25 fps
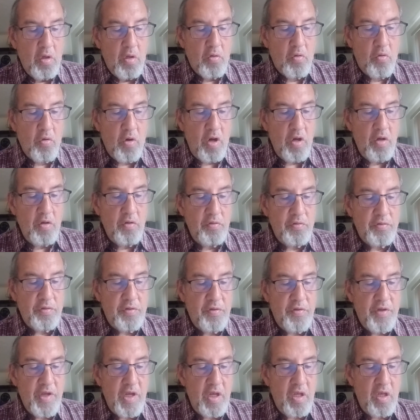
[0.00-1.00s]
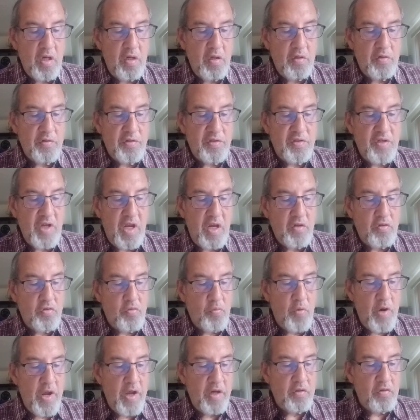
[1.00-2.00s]
Gross, then State
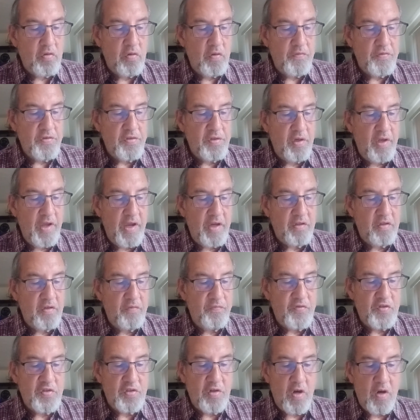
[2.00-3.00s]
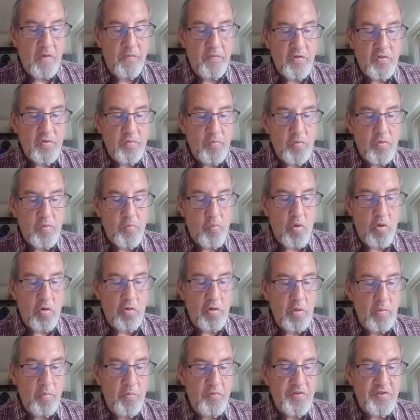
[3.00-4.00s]
Director of Selective Service, was
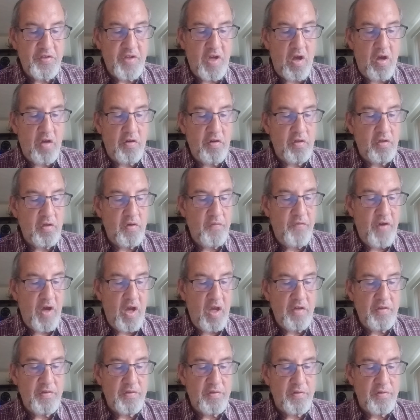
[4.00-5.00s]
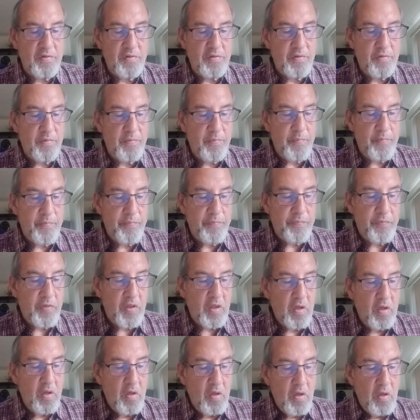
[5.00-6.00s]
working with psionic devices.
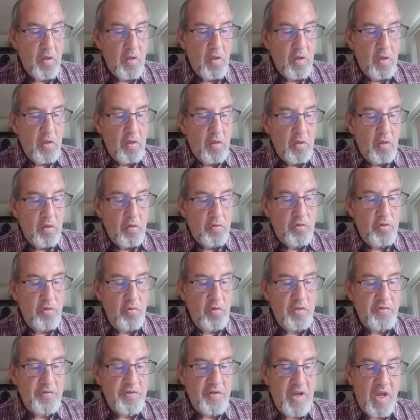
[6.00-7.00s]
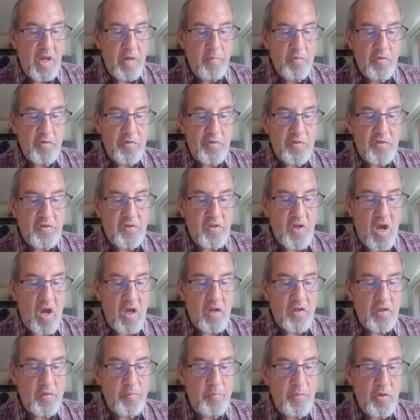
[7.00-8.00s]
To his neighbors'
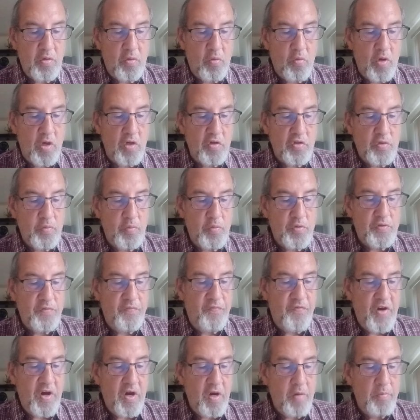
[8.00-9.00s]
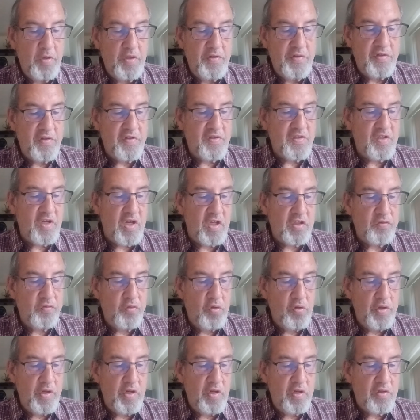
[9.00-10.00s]
astonishment, Gross was invariably
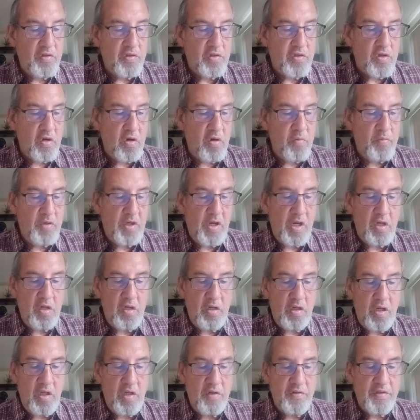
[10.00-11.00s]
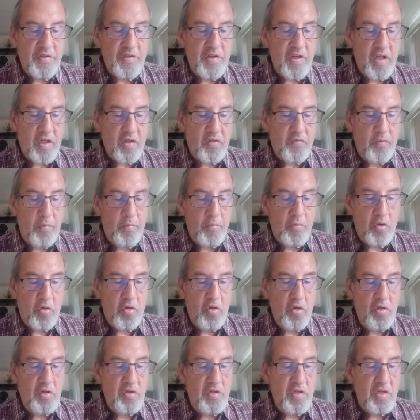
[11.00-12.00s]
successful in exterminating insects from a
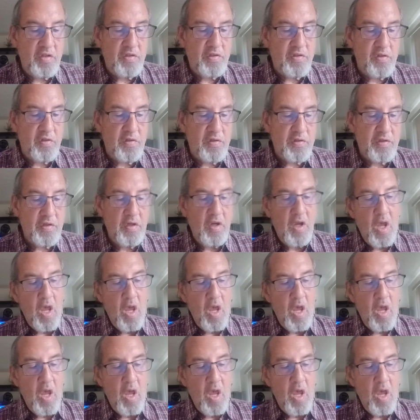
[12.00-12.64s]
good distance